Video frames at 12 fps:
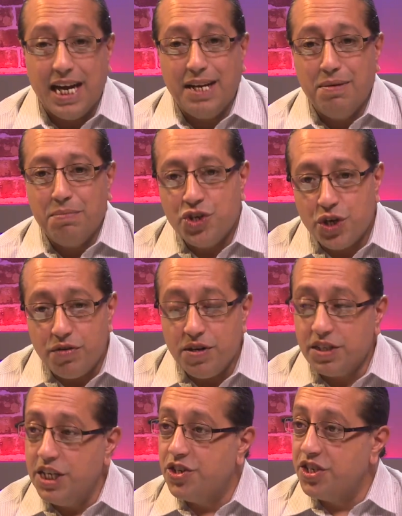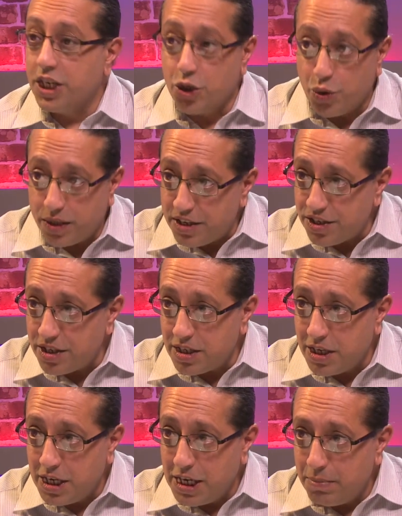And the majority of the teachers ignored
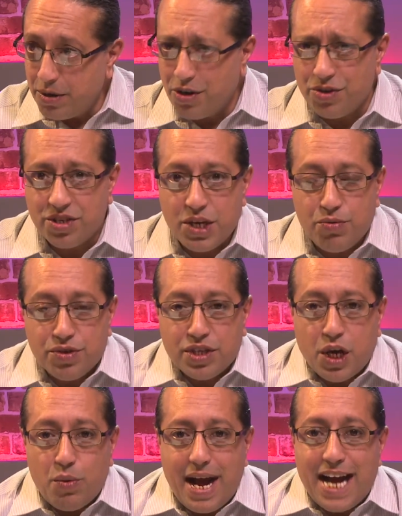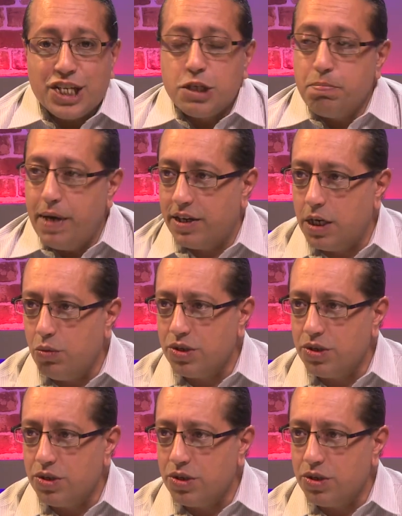us because there was no aspect.